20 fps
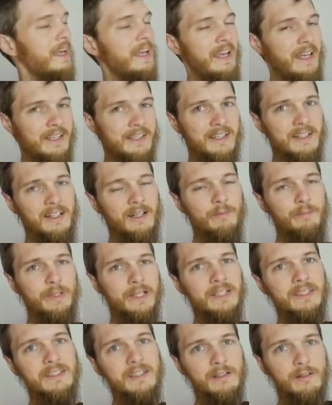isn't a
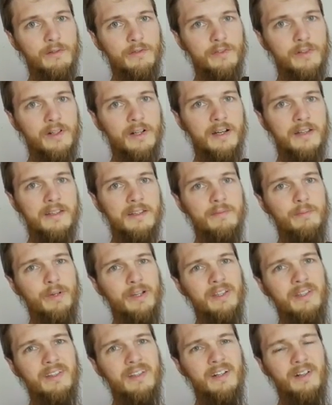big deal for us,
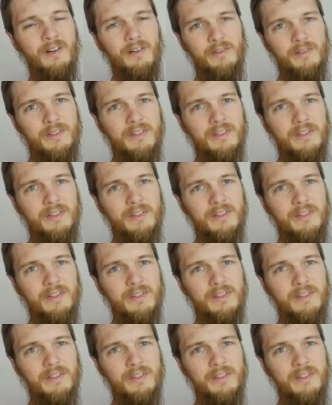but you know,